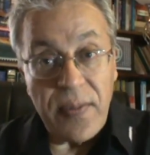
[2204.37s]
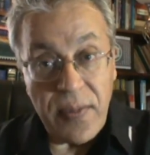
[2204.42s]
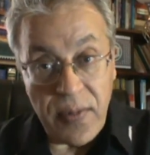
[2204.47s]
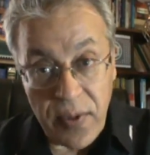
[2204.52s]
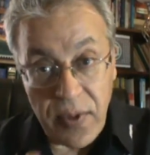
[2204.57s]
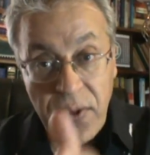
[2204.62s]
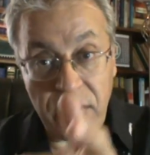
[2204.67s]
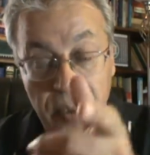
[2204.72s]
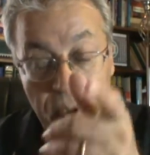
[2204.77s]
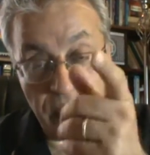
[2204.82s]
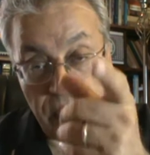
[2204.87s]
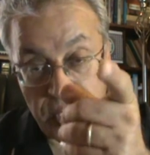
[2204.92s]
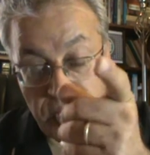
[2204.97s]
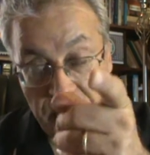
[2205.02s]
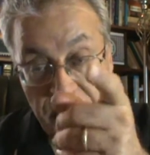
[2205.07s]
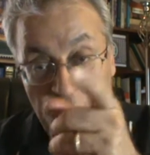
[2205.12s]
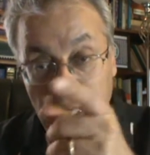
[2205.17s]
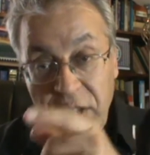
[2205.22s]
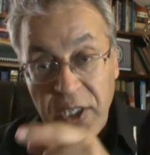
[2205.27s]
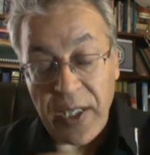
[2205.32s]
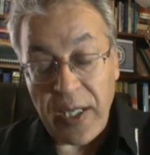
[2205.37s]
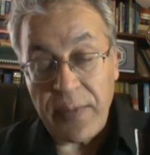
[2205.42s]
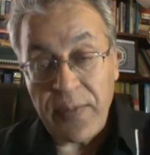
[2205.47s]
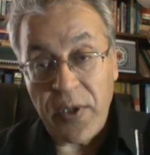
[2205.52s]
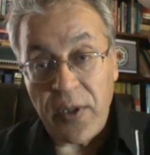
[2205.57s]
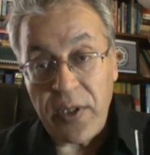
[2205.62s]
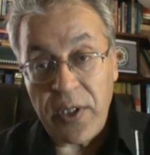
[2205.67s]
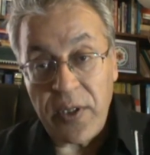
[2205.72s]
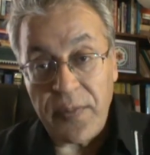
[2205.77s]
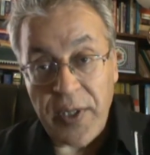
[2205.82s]
You, especially, I'm
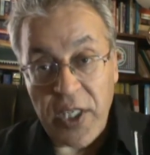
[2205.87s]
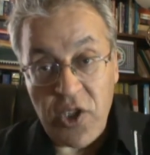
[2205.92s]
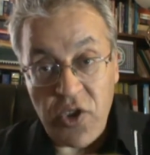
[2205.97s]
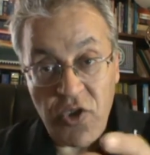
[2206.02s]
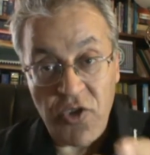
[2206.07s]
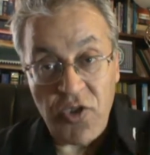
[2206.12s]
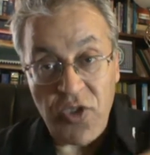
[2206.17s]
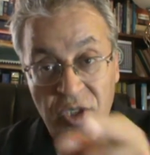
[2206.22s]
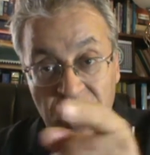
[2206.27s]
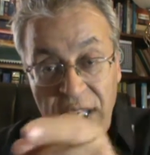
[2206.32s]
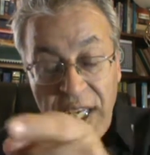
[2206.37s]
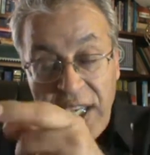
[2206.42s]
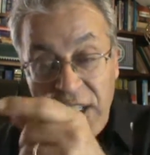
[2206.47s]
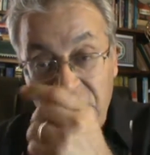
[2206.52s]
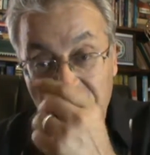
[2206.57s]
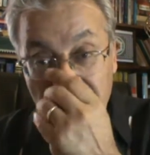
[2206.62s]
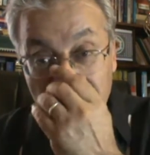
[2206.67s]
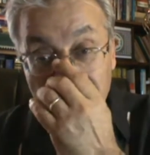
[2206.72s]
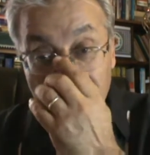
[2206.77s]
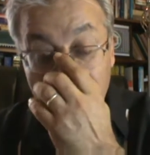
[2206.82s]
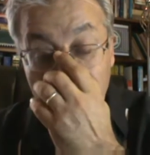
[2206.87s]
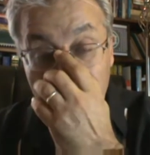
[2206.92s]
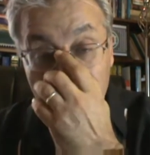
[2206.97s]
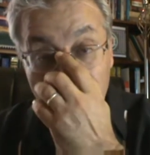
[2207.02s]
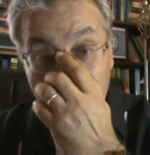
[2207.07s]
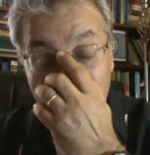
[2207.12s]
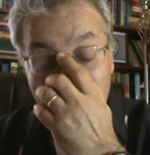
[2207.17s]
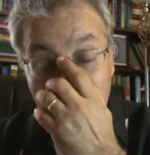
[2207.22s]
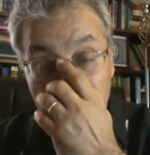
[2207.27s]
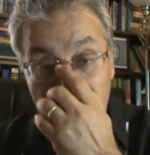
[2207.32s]
talking about Sunni and Shiite
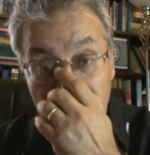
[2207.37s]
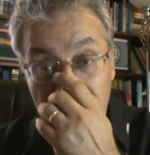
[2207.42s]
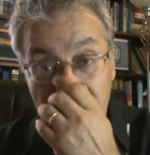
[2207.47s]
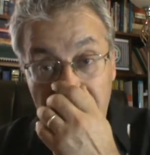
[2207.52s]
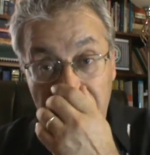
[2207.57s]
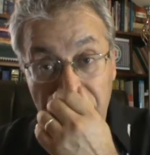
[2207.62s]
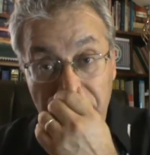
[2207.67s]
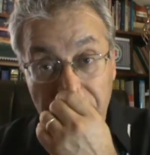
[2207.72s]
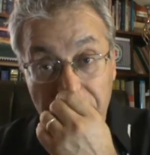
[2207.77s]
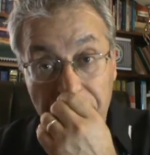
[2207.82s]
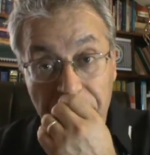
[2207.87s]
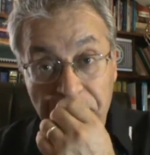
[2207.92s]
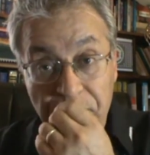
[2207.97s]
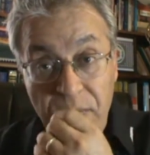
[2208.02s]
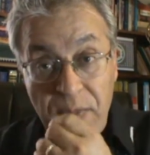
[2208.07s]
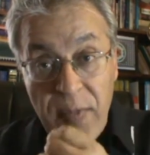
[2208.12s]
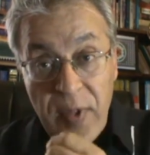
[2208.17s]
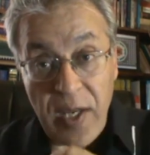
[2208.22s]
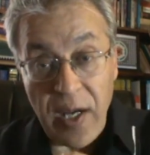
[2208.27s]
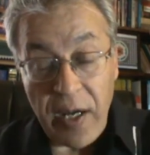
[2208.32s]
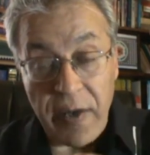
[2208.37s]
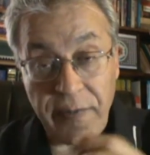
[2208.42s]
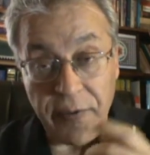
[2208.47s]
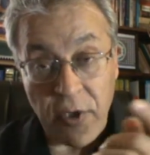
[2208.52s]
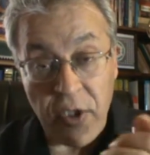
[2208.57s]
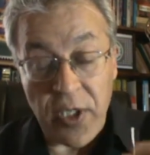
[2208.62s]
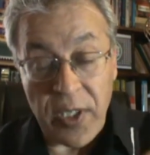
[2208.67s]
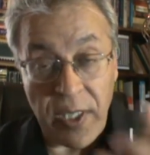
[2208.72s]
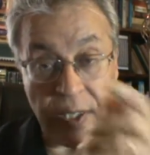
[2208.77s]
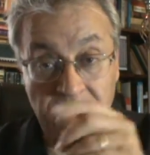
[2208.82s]
males.
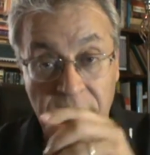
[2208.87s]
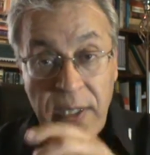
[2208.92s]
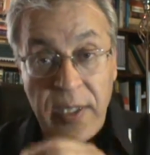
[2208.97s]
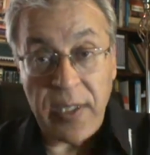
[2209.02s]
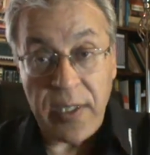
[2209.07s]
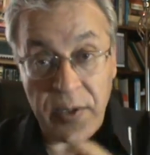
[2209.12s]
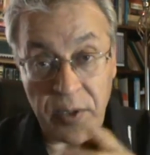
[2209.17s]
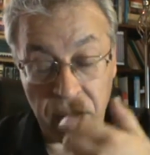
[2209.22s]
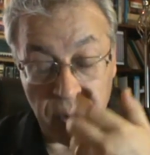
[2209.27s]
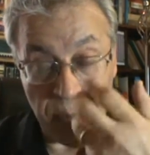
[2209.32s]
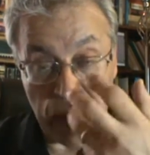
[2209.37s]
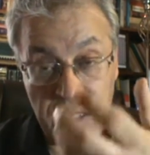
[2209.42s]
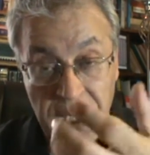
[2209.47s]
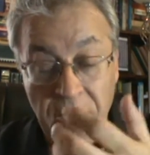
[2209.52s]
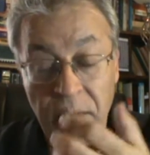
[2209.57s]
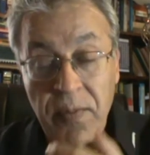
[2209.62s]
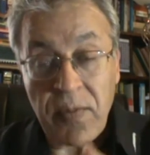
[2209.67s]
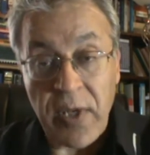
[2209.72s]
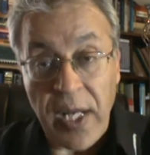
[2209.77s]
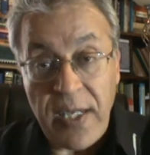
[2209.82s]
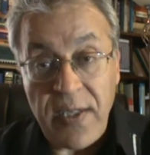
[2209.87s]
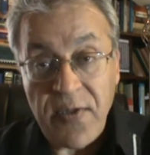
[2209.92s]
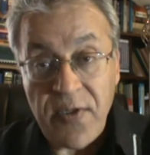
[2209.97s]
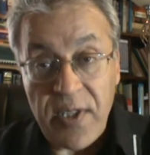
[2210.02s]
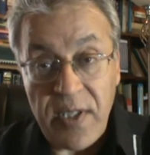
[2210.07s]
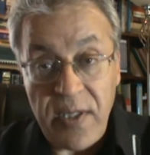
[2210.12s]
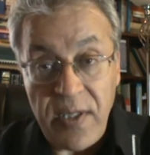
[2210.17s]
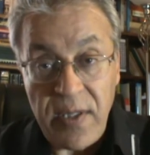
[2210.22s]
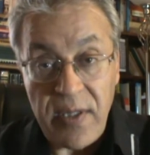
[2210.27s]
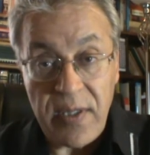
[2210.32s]
Unfortunately, you became
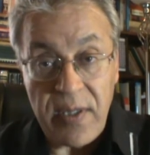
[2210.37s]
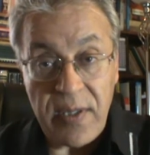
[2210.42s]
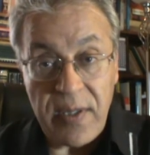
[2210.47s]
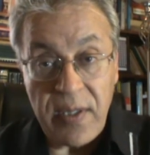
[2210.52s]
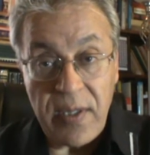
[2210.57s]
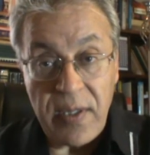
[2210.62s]
racist.